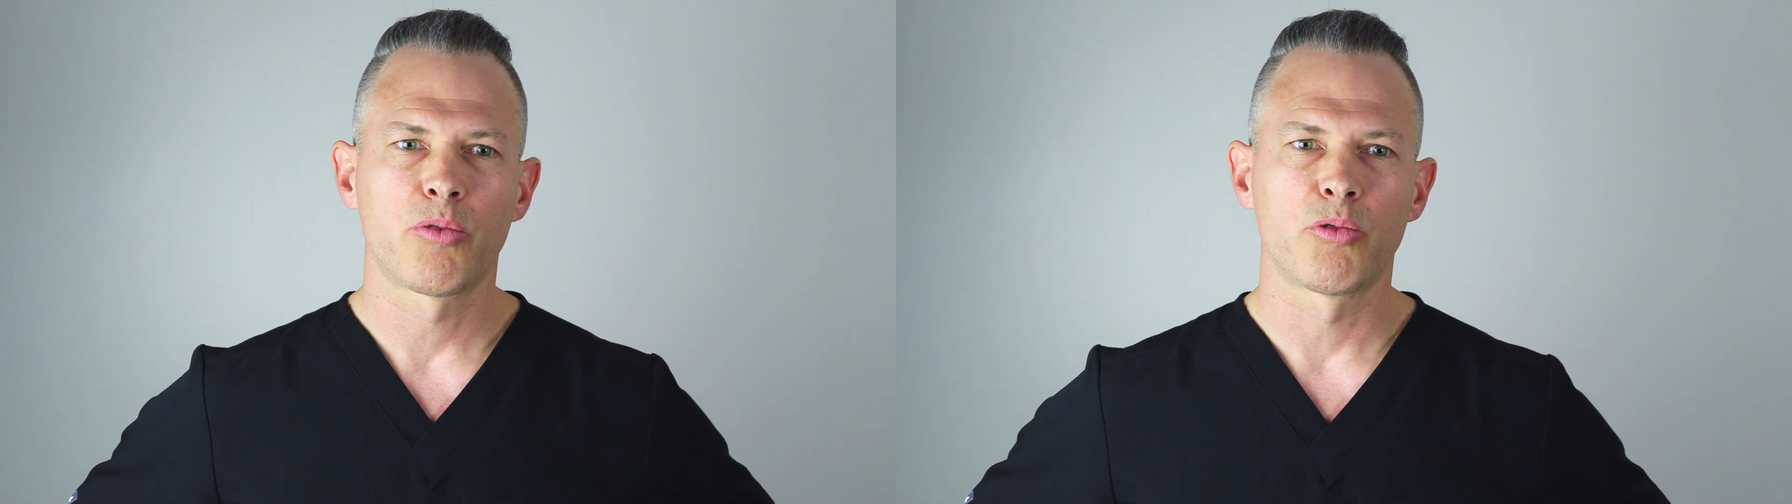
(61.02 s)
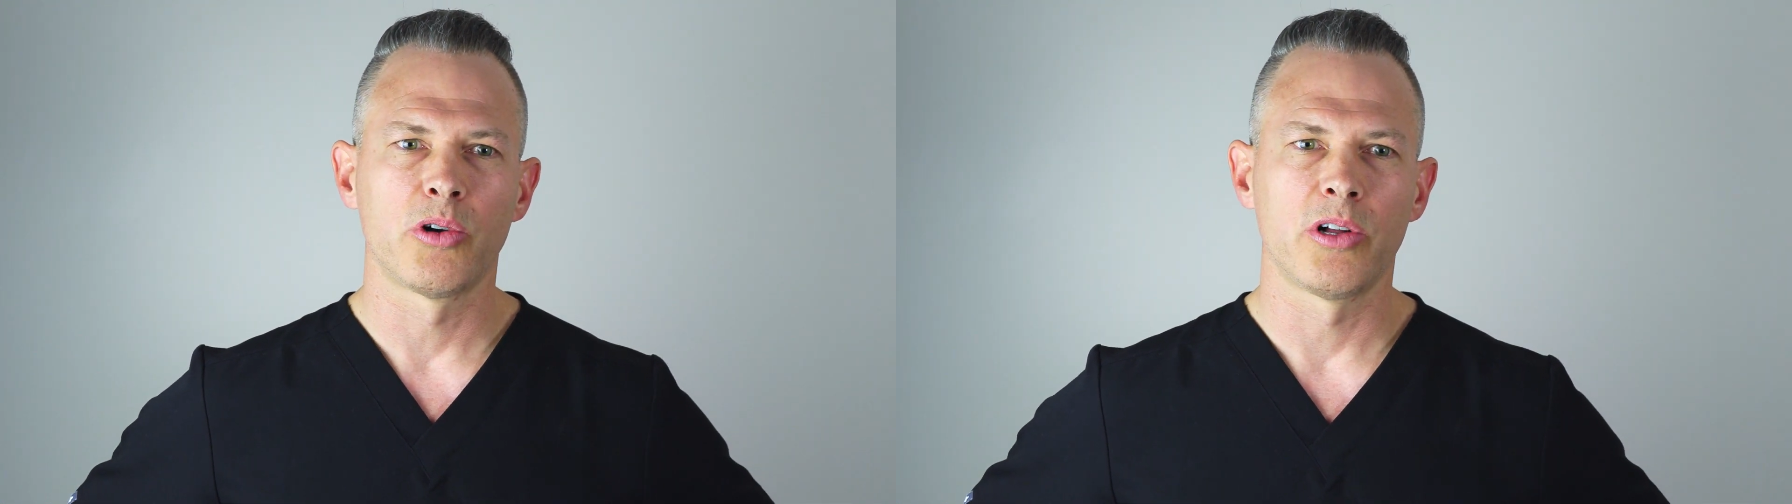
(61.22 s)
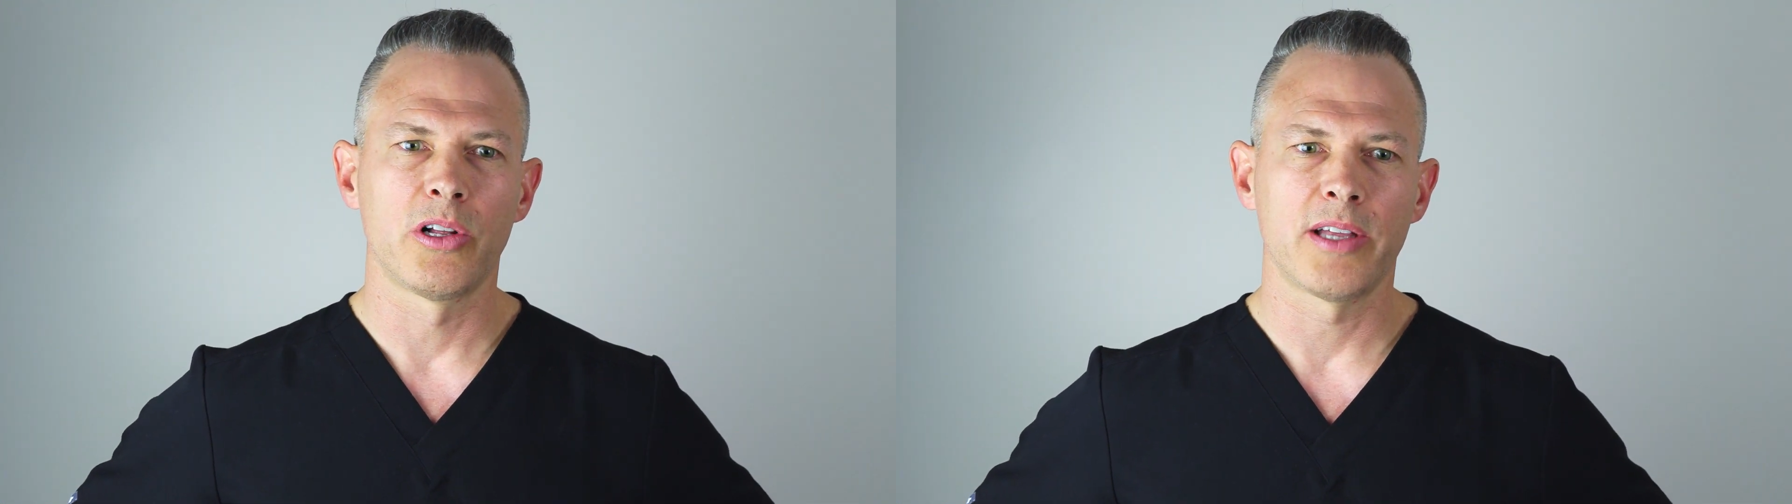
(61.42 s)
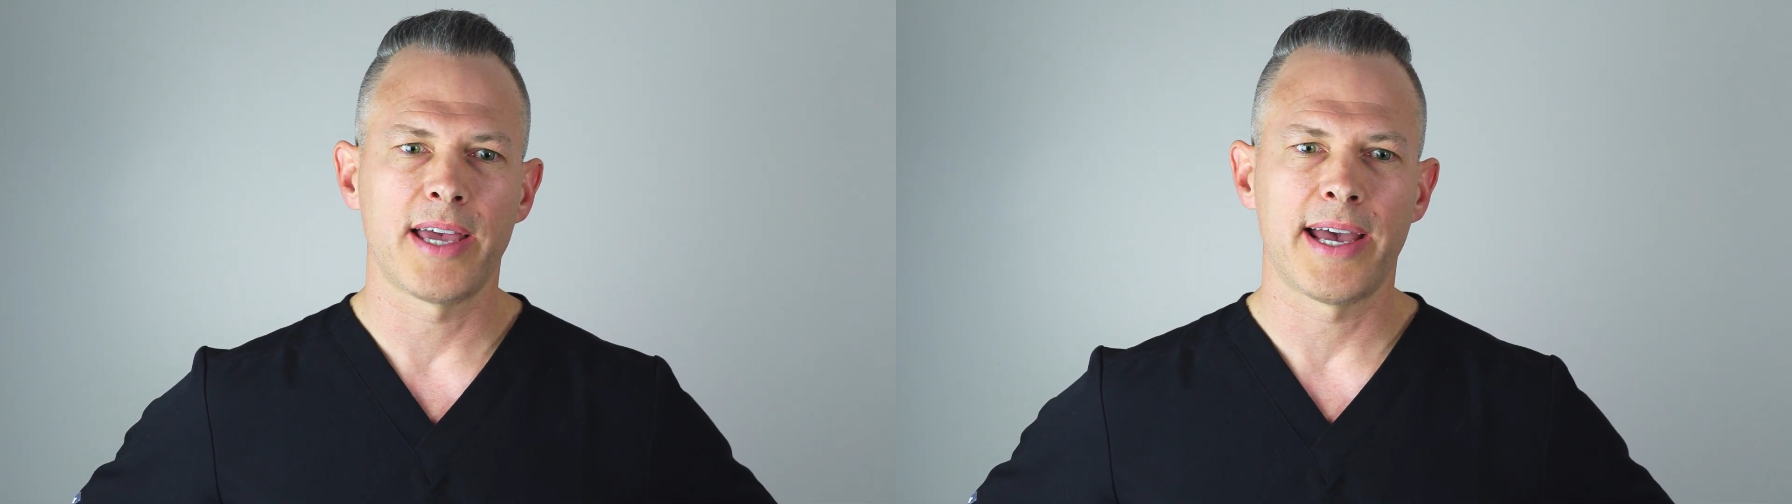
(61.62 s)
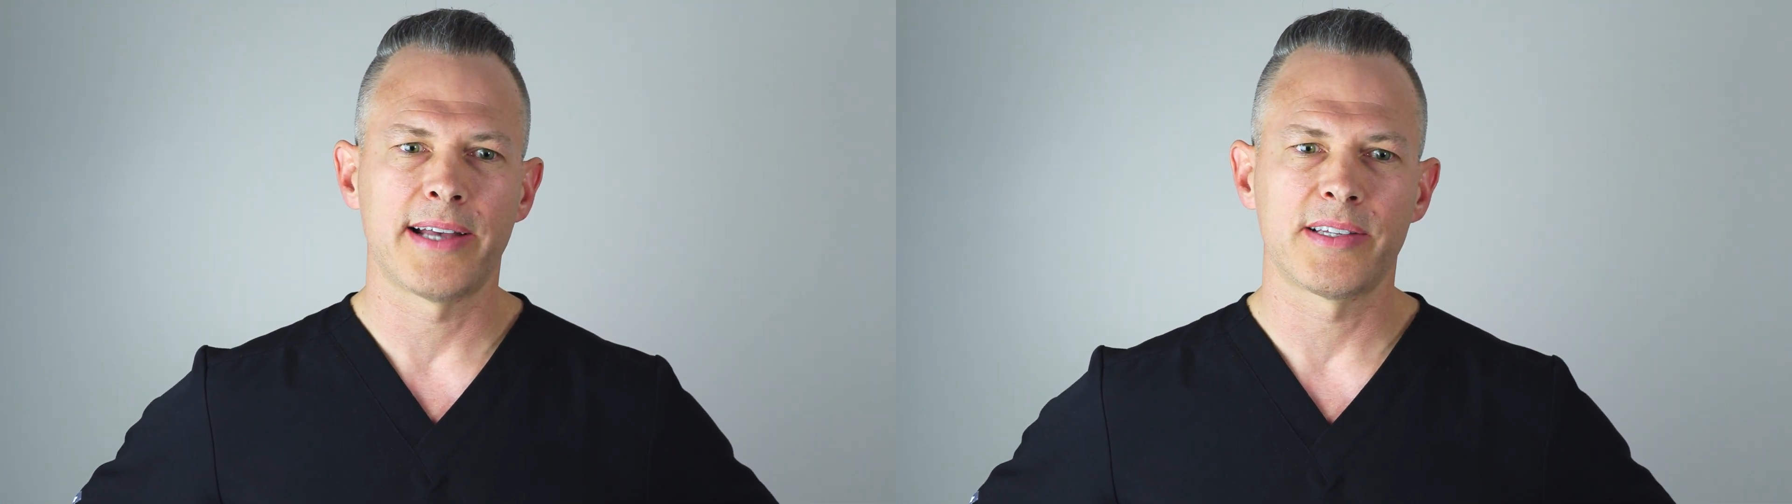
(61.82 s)
role
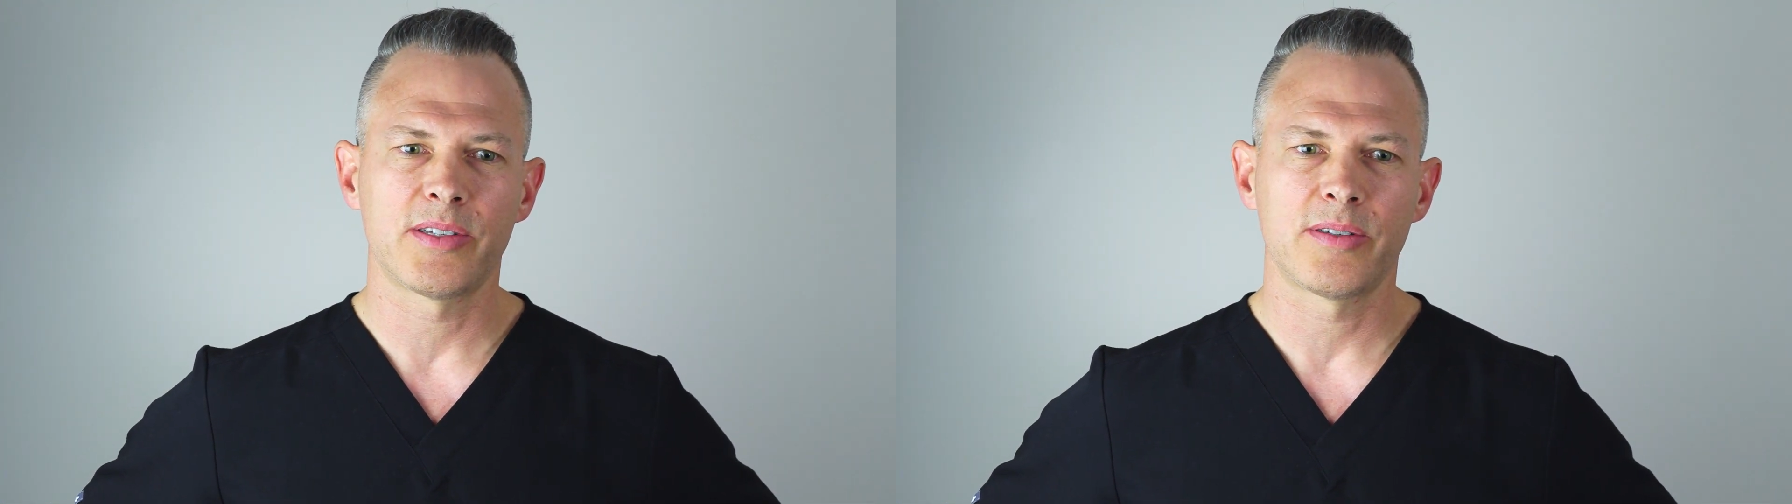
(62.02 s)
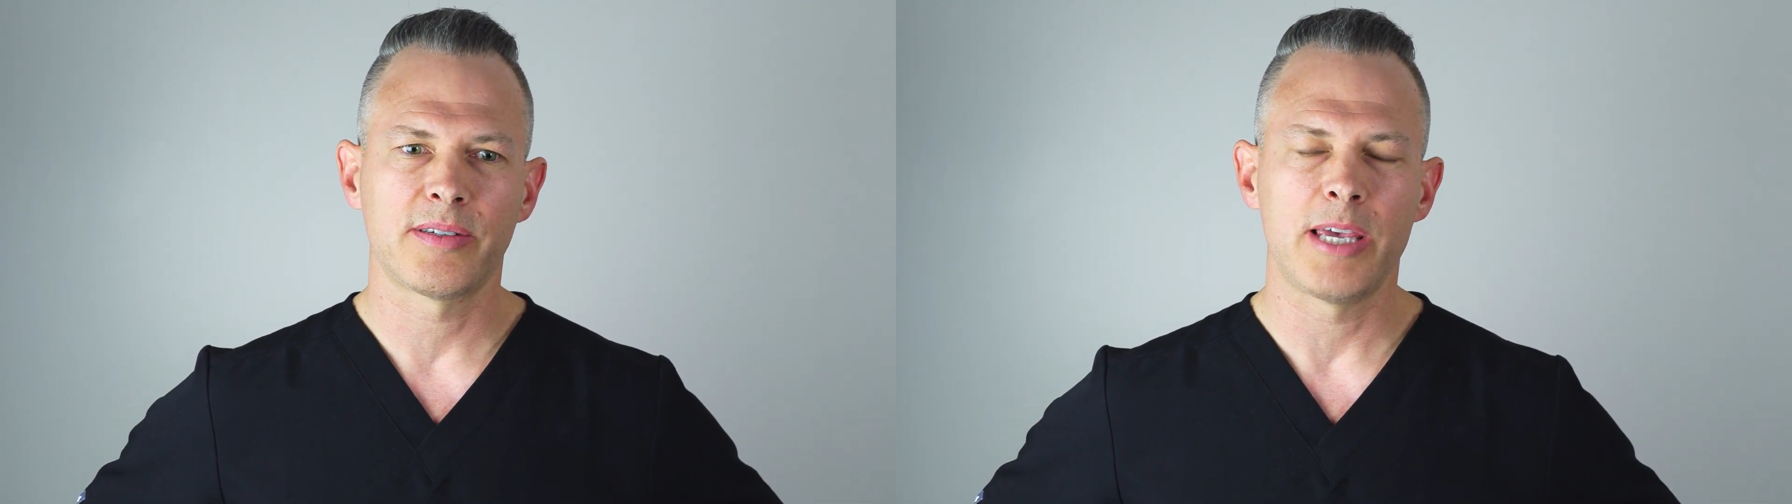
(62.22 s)
as